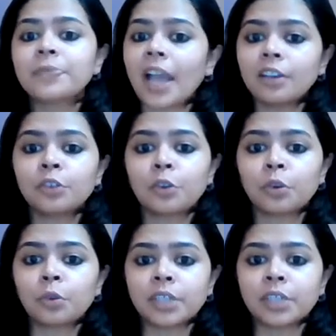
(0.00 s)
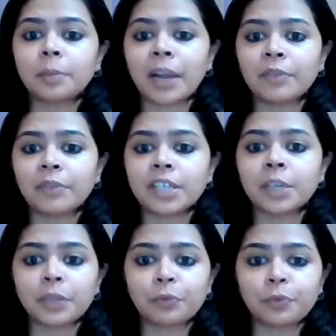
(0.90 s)
and Kotak Private
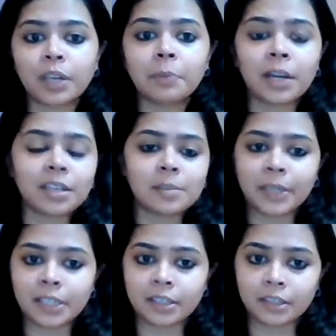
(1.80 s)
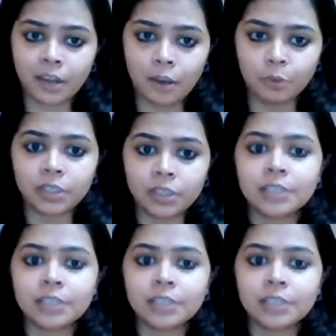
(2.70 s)
Equity Fund, participated in the round.